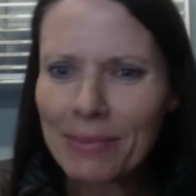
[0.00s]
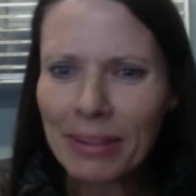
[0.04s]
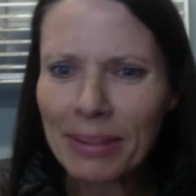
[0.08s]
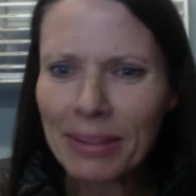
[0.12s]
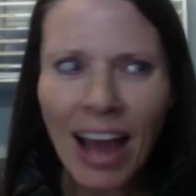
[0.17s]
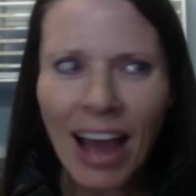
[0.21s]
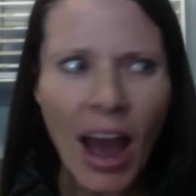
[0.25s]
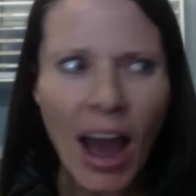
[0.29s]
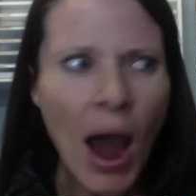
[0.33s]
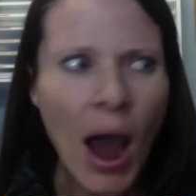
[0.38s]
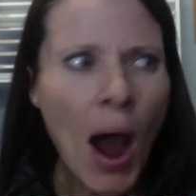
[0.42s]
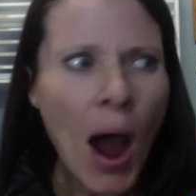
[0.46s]
And
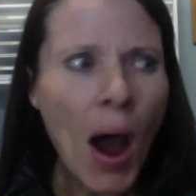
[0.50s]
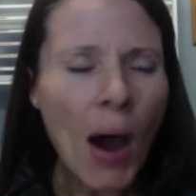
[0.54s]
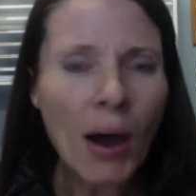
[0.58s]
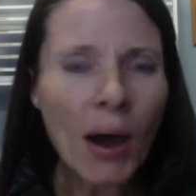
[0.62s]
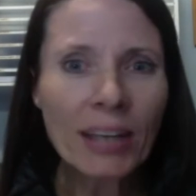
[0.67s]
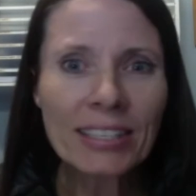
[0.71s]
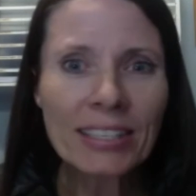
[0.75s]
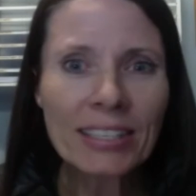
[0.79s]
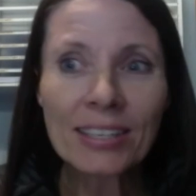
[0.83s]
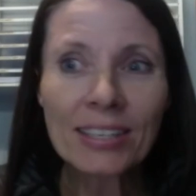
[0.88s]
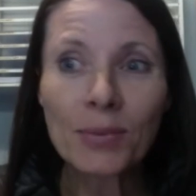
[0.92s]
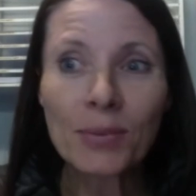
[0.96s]

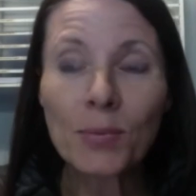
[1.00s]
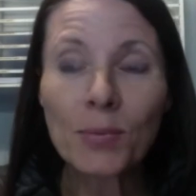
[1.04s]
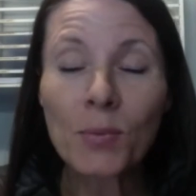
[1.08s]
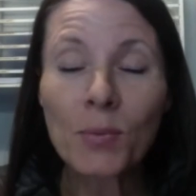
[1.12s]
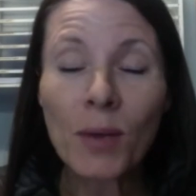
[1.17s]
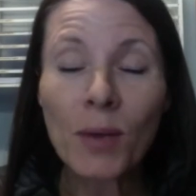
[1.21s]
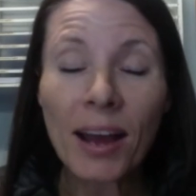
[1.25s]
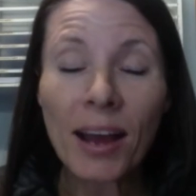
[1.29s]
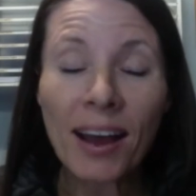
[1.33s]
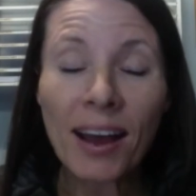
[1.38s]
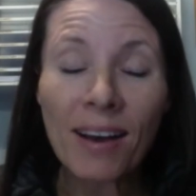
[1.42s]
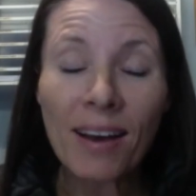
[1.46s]
I said,
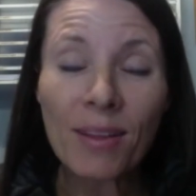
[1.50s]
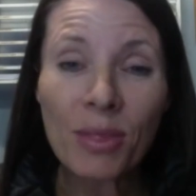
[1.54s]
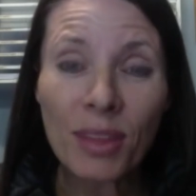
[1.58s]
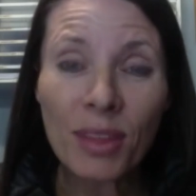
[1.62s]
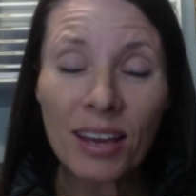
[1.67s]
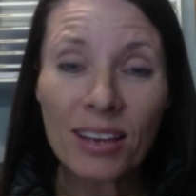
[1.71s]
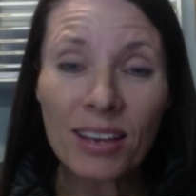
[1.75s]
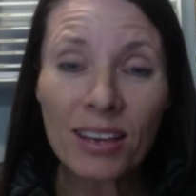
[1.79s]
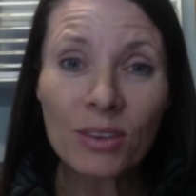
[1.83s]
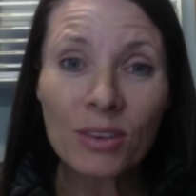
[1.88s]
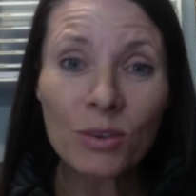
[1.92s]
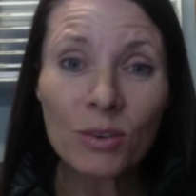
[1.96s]
wow,
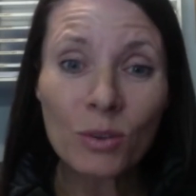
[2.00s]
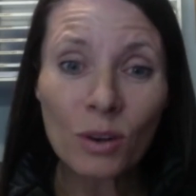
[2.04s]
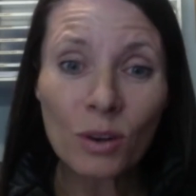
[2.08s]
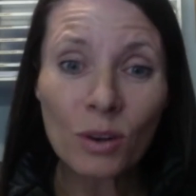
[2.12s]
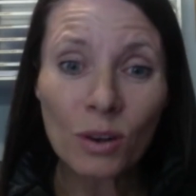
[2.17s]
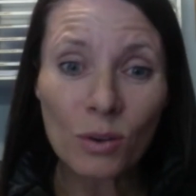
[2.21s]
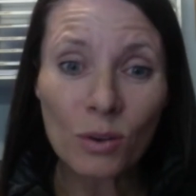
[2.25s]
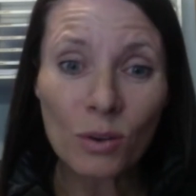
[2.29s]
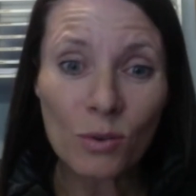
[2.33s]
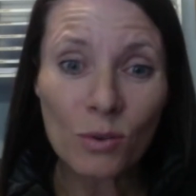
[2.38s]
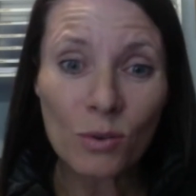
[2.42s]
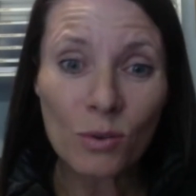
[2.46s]
thank you,
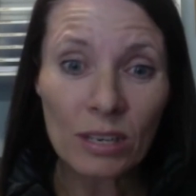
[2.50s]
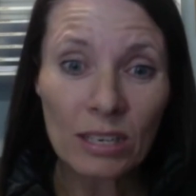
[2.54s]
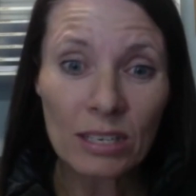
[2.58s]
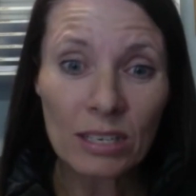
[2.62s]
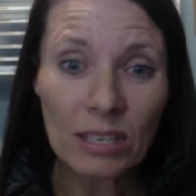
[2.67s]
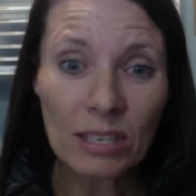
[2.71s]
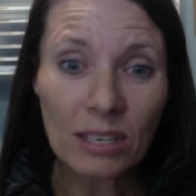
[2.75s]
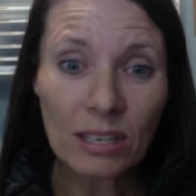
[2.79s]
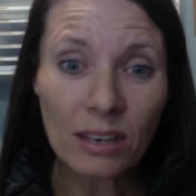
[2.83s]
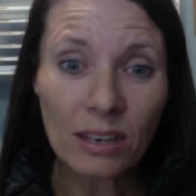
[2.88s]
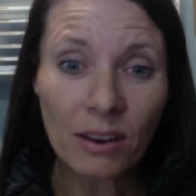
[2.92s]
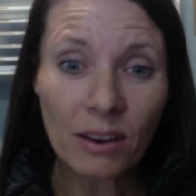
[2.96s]
Lord,
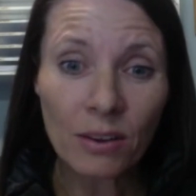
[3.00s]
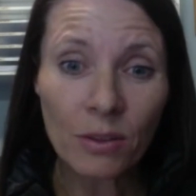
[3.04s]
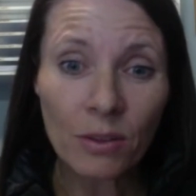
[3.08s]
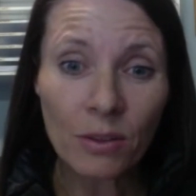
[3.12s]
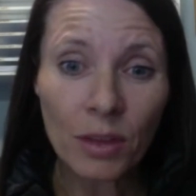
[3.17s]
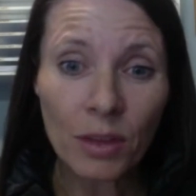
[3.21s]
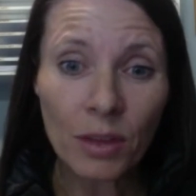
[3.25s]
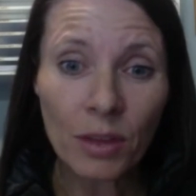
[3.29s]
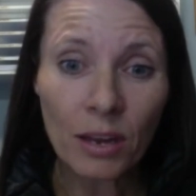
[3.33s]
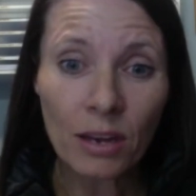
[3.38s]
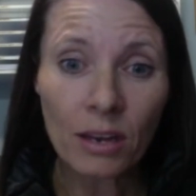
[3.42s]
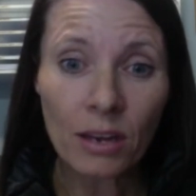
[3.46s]
you know,
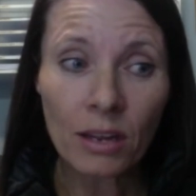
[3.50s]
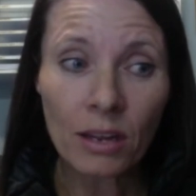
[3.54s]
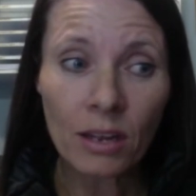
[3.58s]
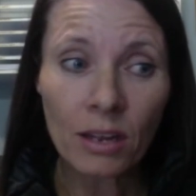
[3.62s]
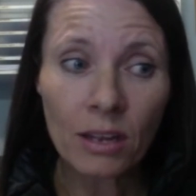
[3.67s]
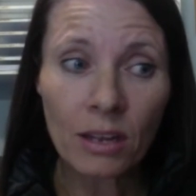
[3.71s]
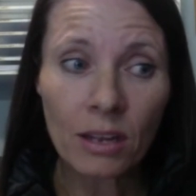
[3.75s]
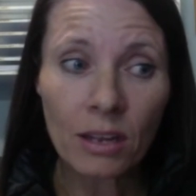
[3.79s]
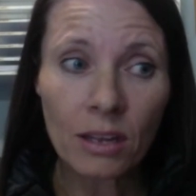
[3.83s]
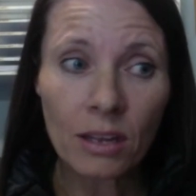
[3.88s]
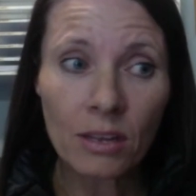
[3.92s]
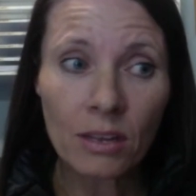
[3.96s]
that
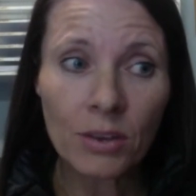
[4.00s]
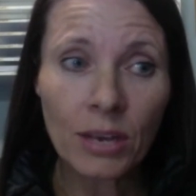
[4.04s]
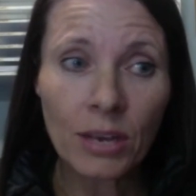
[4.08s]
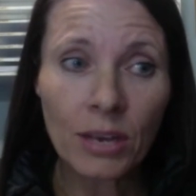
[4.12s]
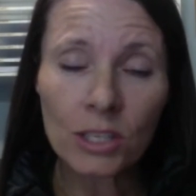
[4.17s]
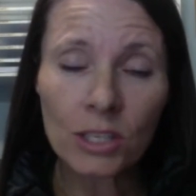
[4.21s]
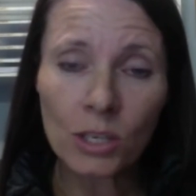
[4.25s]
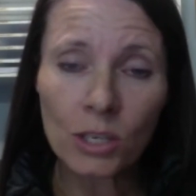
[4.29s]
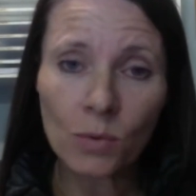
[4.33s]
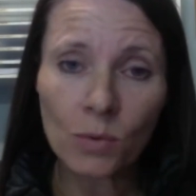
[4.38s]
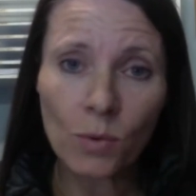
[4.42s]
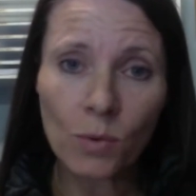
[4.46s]
you get
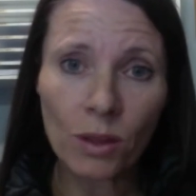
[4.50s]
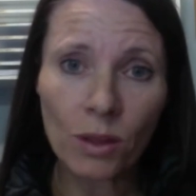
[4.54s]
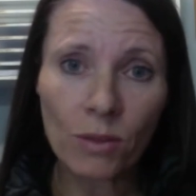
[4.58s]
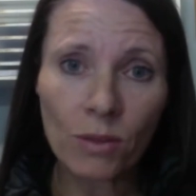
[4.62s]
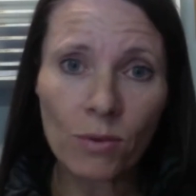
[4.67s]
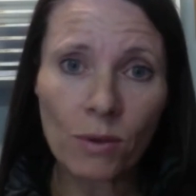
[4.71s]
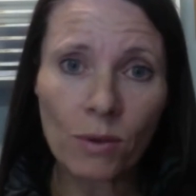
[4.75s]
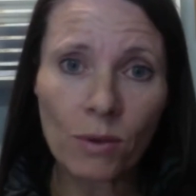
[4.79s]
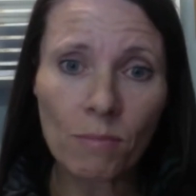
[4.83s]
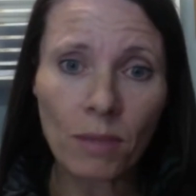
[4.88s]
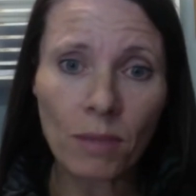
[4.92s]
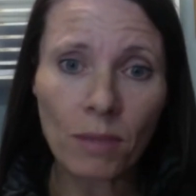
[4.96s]
to work
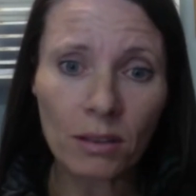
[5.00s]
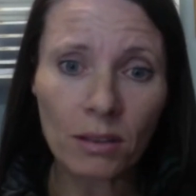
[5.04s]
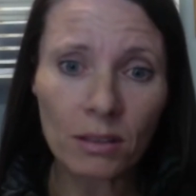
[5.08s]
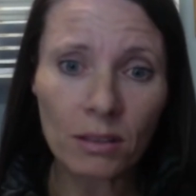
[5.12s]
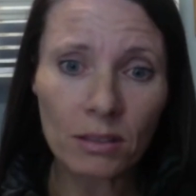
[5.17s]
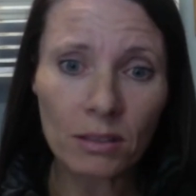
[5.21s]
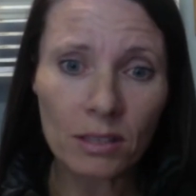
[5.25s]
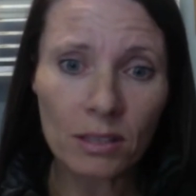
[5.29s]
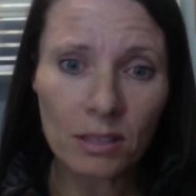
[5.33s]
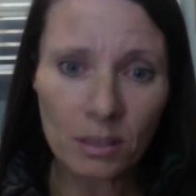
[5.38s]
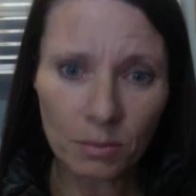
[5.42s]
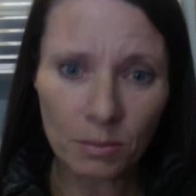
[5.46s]
through a
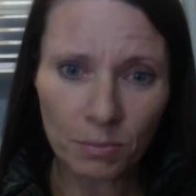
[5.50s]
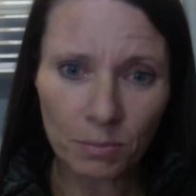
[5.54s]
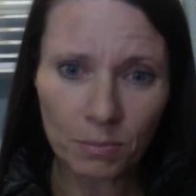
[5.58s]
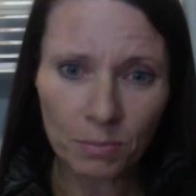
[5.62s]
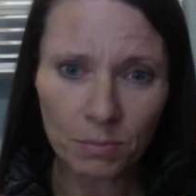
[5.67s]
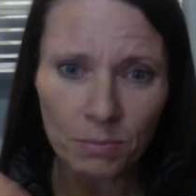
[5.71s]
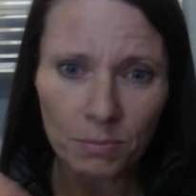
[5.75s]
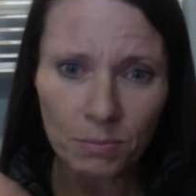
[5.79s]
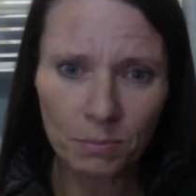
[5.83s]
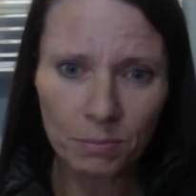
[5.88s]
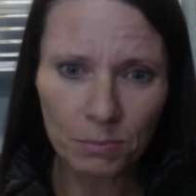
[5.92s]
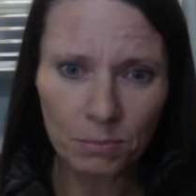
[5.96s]

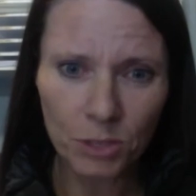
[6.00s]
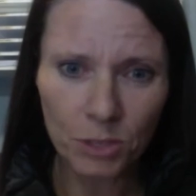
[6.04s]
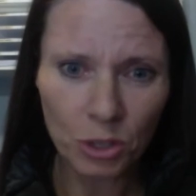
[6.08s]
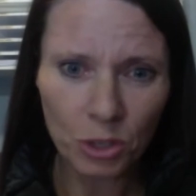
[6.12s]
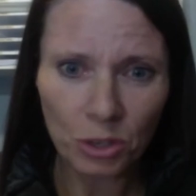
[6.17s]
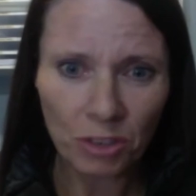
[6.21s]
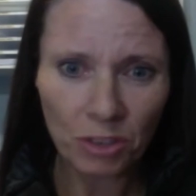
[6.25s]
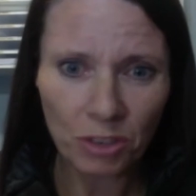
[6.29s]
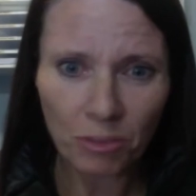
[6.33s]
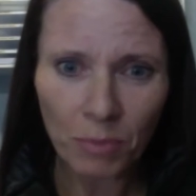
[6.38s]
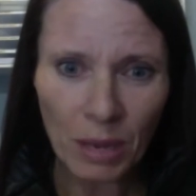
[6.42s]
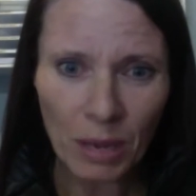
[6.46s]

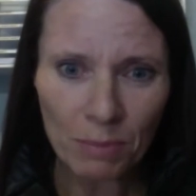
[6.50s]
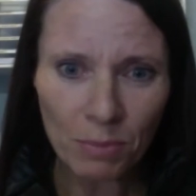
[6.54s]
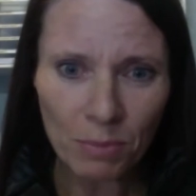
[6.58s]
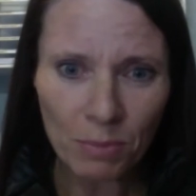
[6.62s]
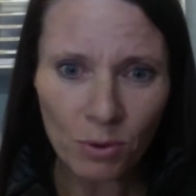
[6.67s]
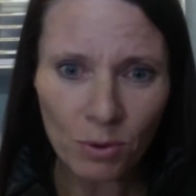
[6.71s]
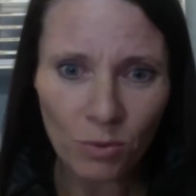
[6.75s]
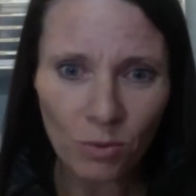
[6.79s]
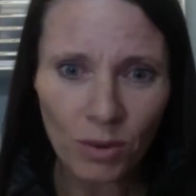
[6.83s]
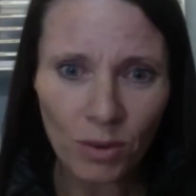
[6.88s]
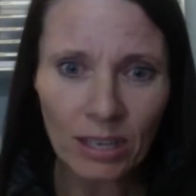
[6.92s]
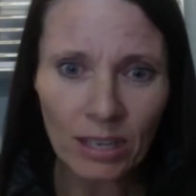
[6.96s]
multitude of people
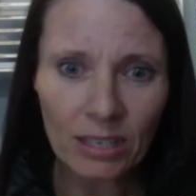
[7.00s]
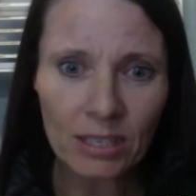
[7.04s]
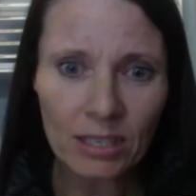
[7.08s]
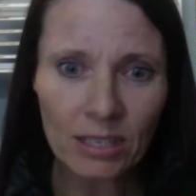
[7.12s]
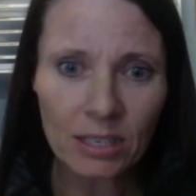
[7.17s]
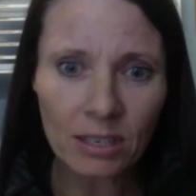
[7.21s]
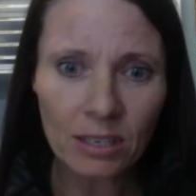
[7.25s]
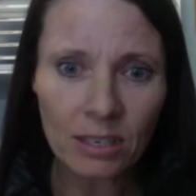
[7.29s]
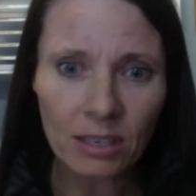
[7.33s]
really to